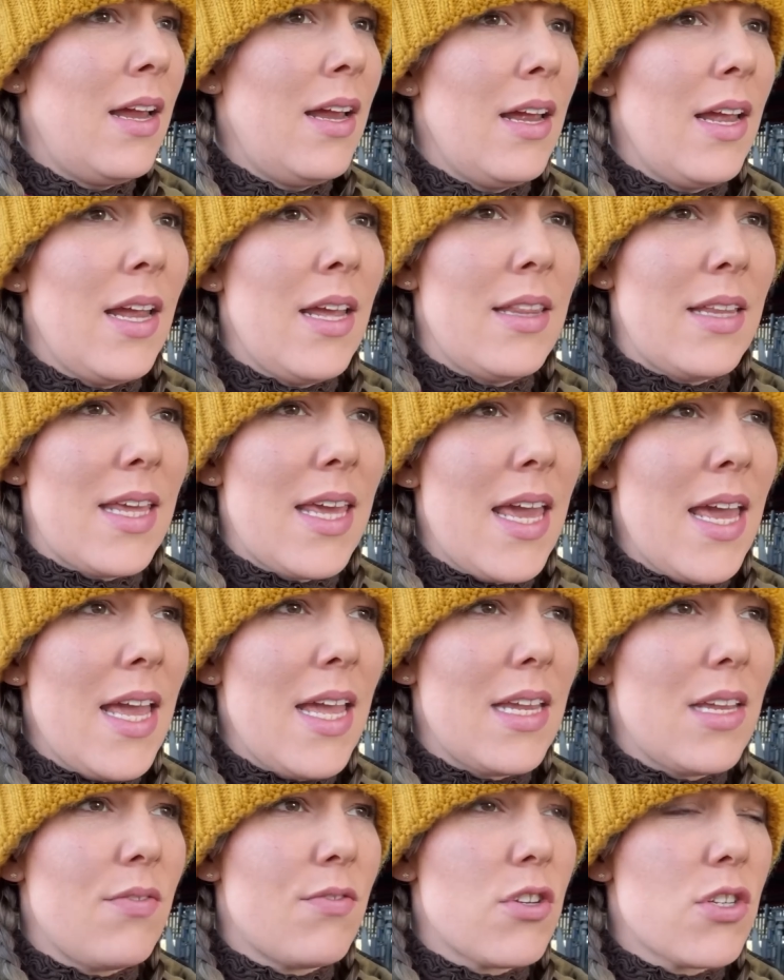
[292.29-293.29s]
in the
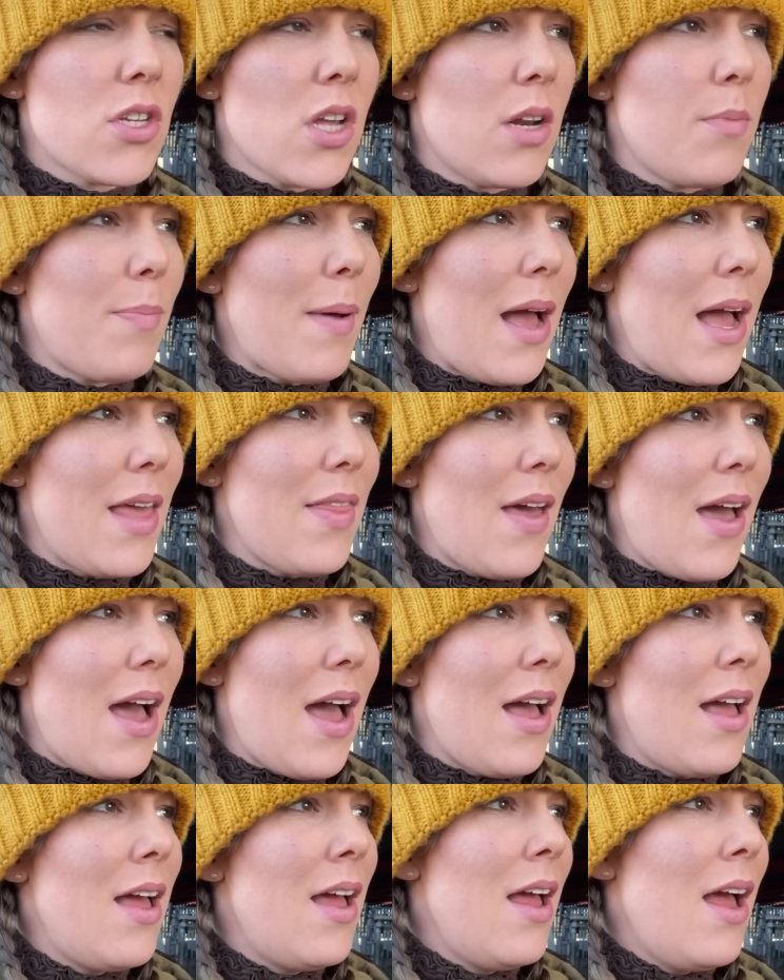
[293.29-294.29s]
kit. You've just got to buy
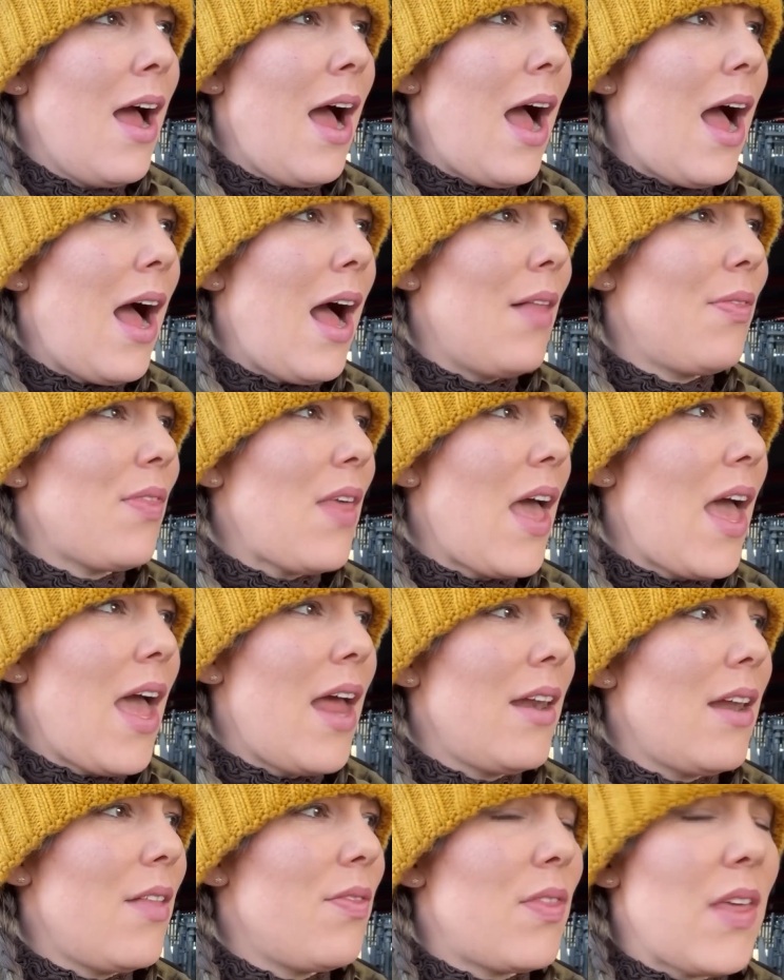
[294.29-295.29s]
that. And
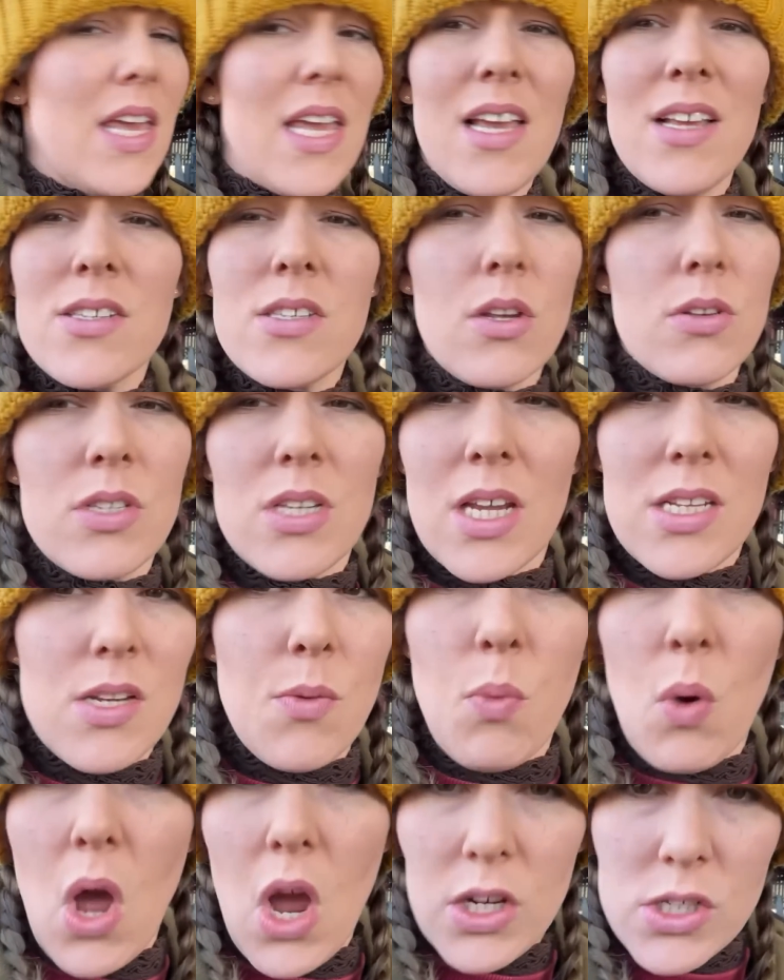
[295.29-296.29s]
then the
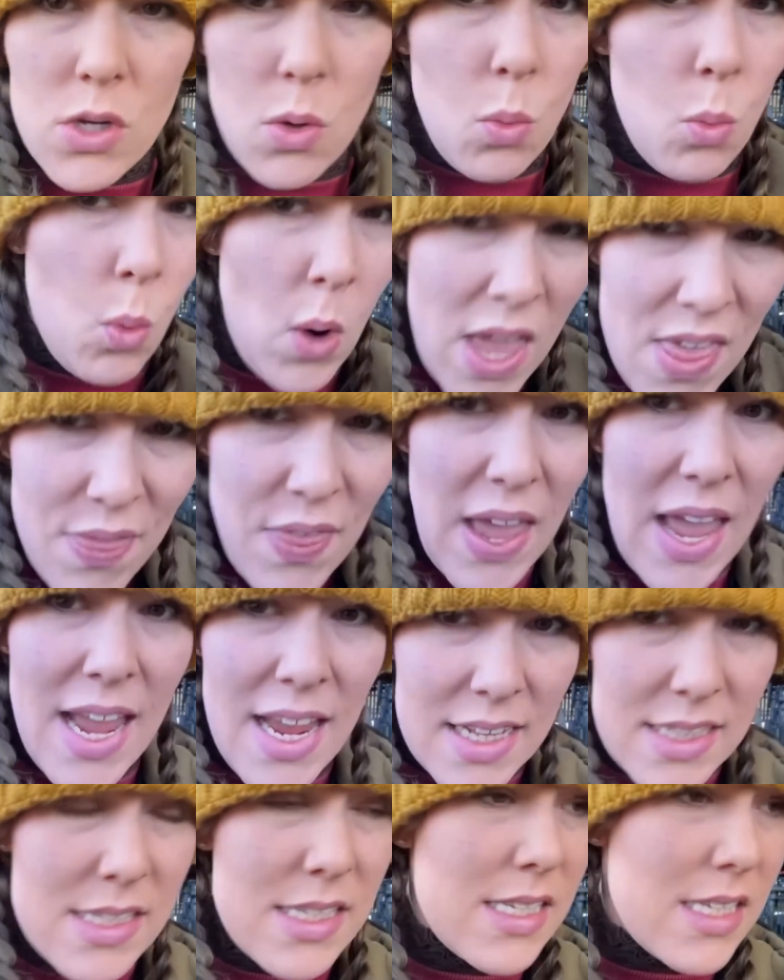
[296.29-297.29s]
associated works with
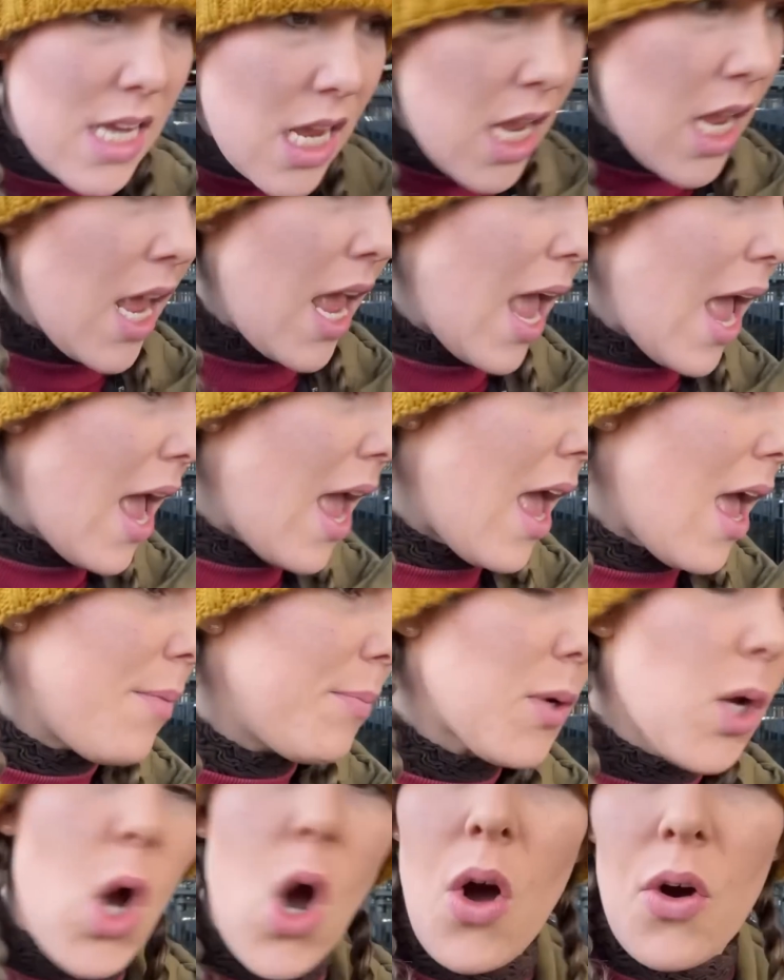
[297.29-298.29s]
it,
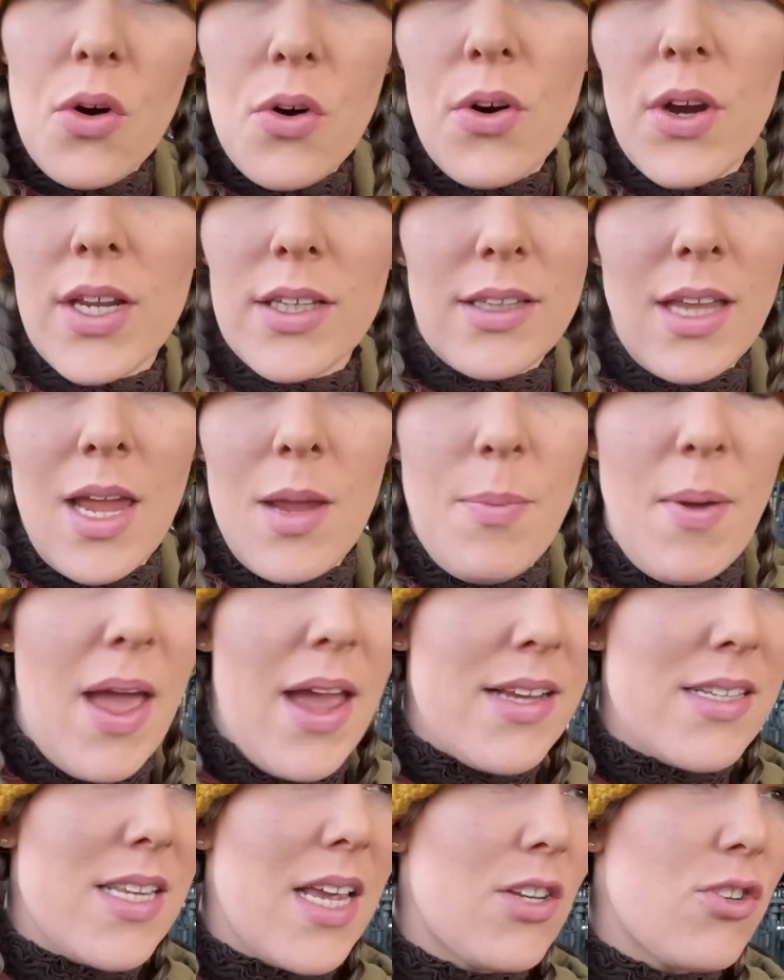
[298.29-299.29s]
concrete, labour,
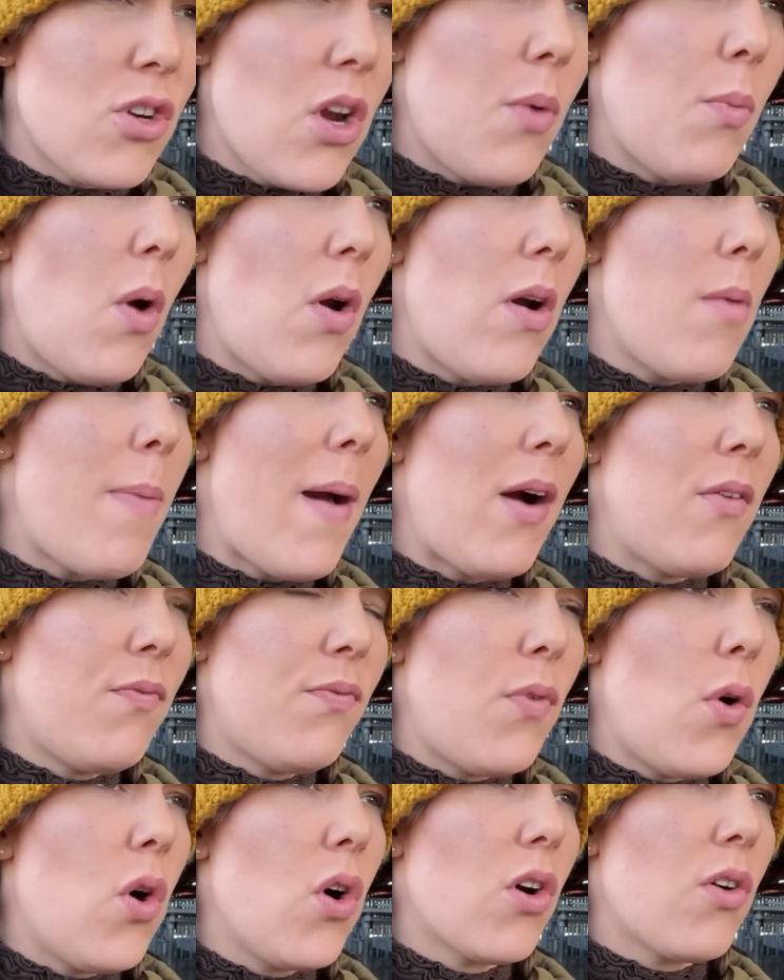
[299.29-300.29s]
etc., were about
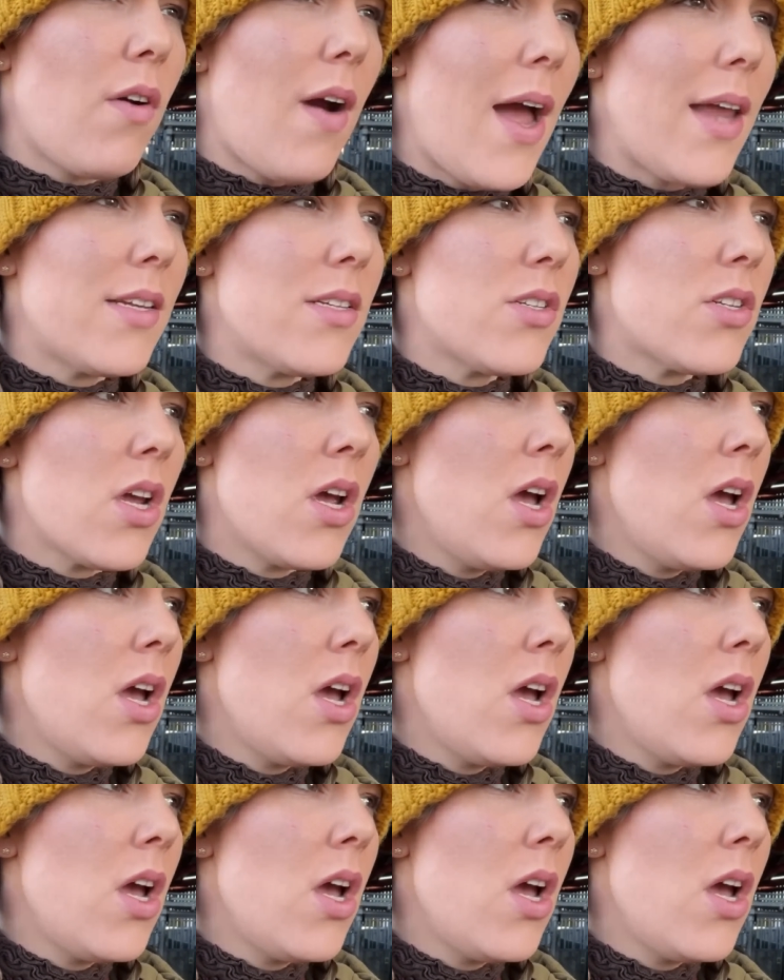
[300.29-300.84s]
4 grand.